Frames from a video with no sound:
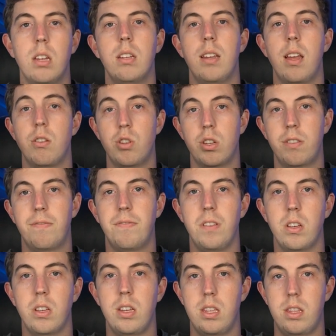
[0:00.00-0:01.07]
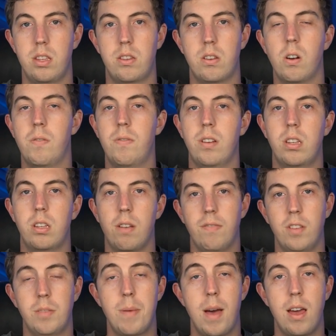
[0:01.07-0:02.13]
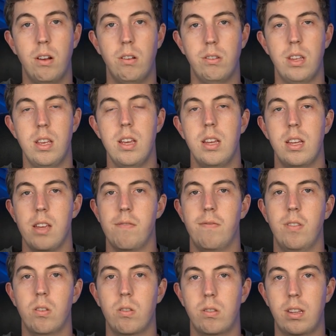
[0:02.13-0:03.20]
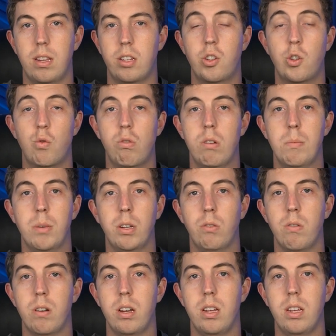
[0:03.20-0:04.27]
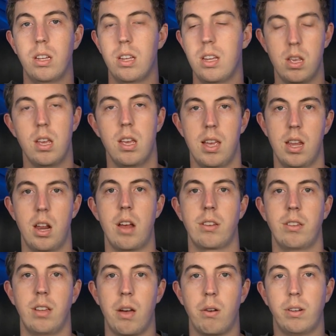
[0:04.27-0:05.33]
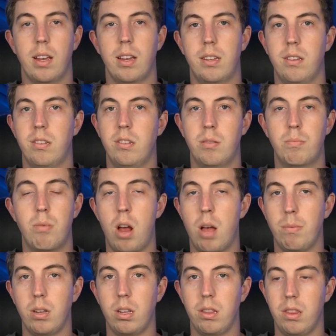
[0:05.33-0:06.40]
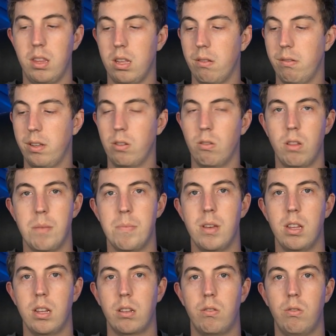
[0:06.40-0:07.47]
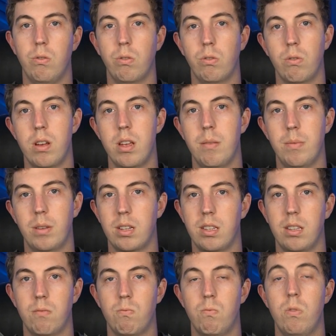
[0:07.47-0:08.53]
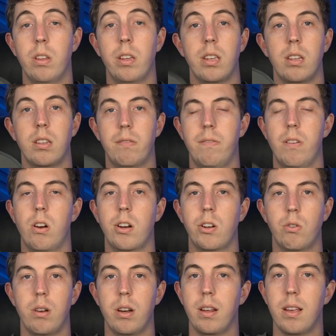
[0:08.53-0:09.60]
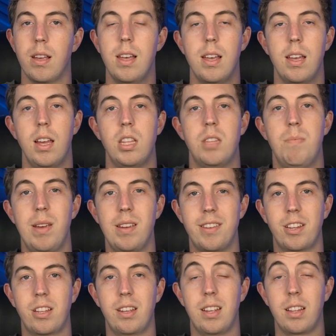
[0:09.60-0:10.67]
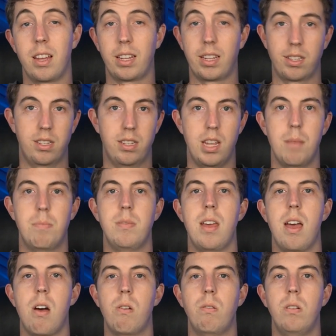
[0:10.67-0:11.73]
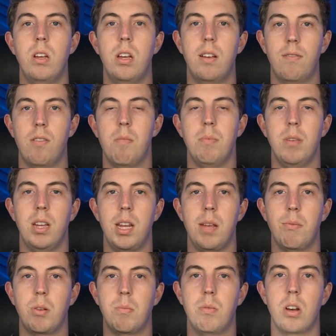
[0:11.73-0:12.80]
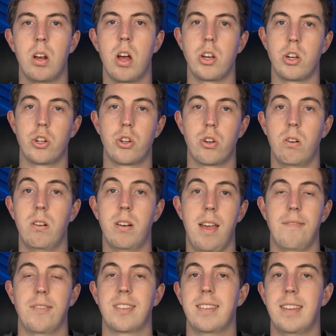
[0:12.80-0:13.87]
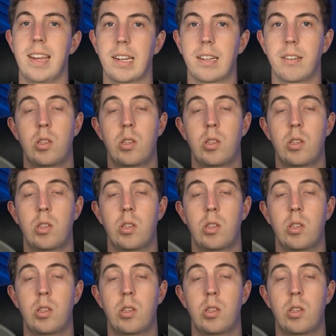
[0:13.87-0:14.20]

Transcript: Now, just feeling the surface of these paddles, it feels extremely gritty, and honestly I would guess this is probably the legal limit to grit because it really is very gritty. It's basically like a step down from being able to put it on your shirt and have it stick.